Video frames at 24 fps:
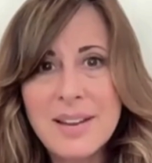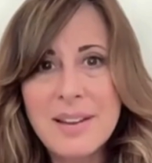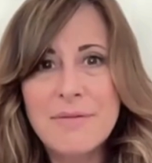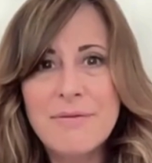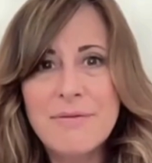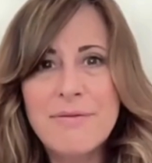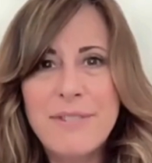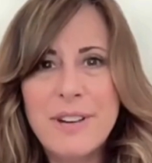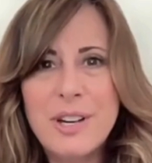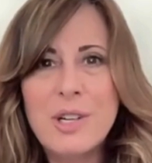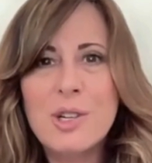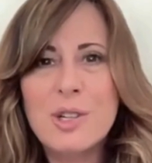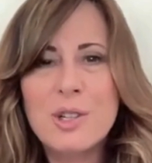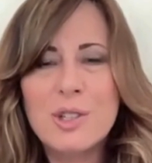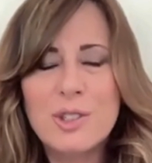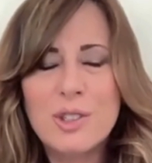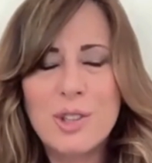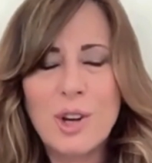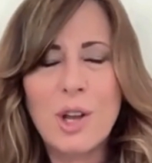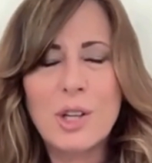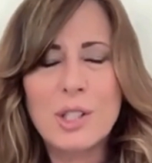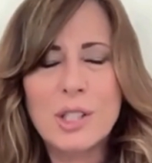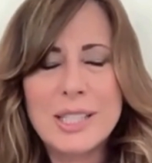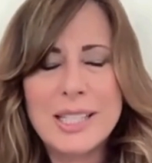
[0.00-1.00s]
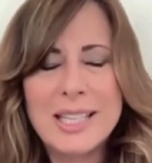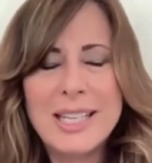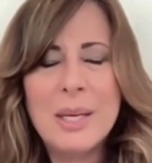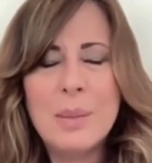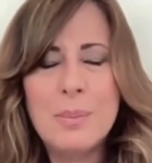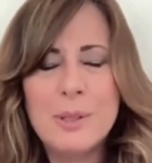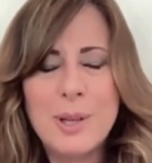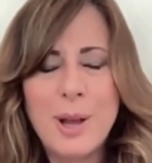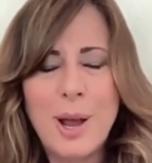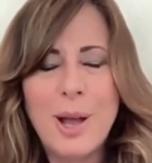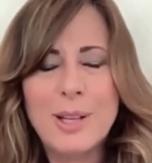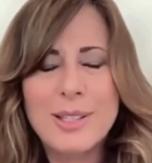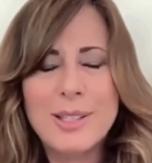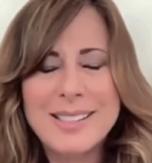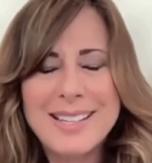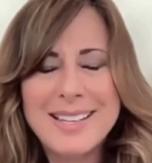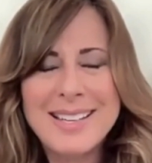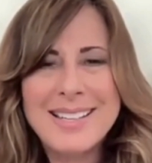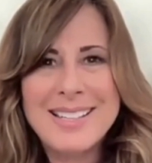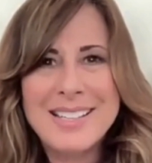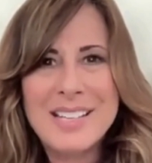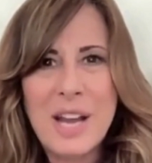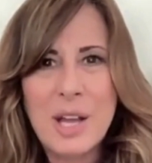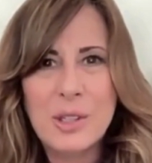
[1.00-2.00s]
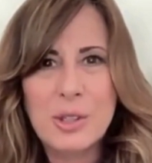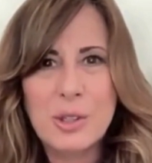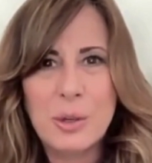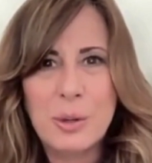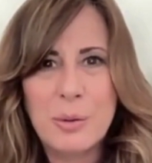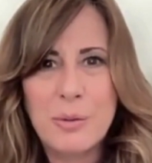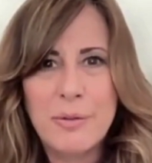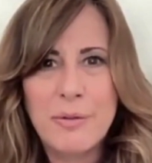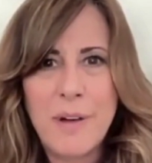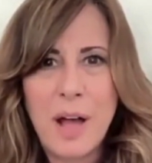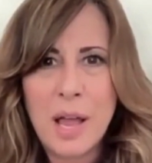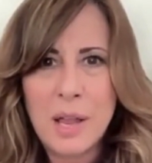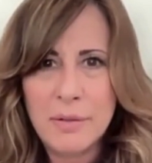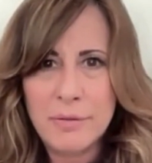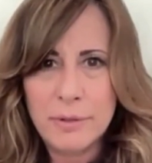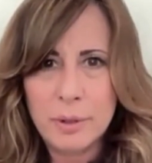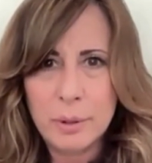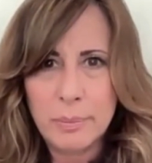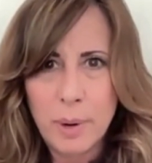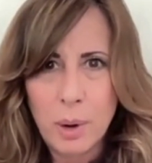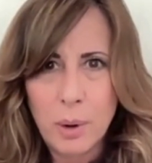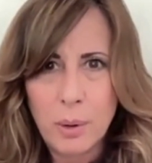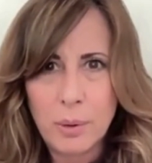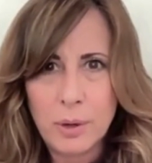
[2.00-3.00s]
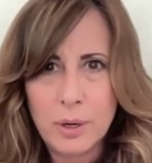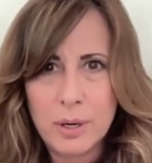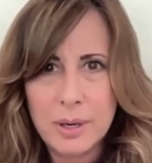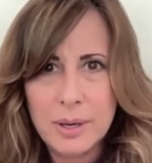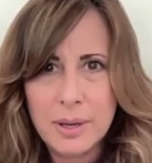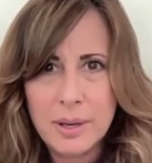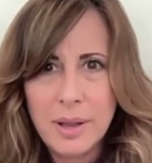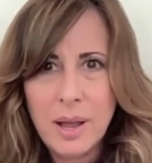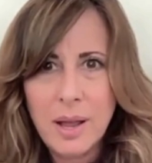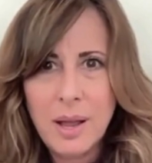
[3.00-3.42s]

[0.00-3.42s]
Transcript: Fear just keeps us in survival mode.